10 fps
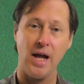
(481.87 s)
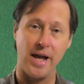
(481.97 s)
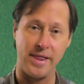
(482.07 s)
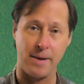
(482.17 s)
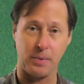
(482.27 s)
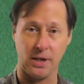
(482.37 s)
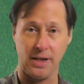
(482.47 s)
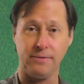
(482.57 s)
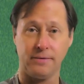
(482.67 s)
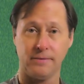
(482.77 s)
And that
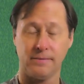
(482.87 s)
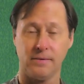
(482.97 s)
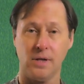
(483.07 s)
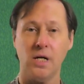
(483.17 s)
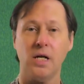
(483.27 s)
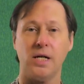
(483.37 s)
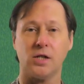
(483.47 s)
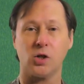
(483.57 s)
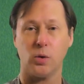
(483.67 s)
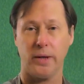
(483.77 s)
belief
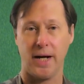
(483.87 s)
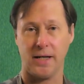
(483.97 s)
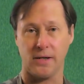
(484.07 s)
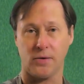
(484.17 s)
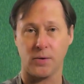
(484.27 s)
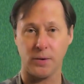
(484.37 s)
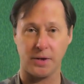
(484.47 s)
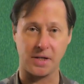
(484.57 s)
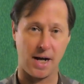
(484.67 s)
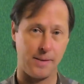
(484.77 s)
is created through the
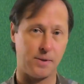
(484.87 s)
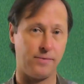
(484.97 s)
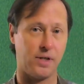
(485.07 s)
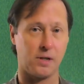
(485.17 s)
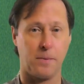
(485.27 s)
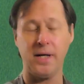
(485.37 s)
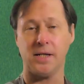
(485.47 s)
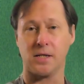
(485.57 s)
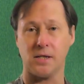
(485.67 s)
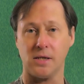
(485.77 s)
types of
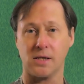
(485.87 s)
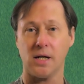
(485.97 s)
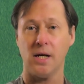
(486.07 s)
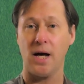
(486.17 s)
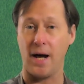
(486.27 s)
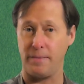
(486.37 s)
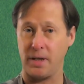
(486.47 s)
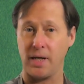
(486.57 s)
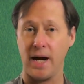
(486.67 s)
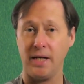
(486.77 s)
experiences I've
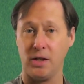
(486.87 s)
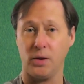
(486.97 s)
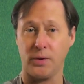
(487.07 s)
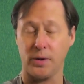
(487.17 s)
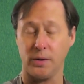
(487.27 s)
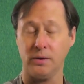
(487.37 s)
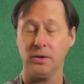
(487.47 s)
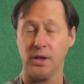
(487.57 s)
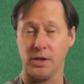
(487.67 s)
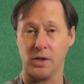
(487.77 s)
been guiding you through
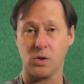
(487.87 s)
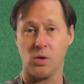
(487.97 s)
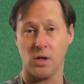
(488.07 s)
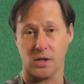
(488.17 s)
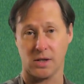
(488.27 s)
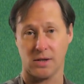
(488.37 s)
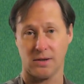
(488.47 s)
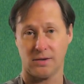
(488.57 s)
in this course.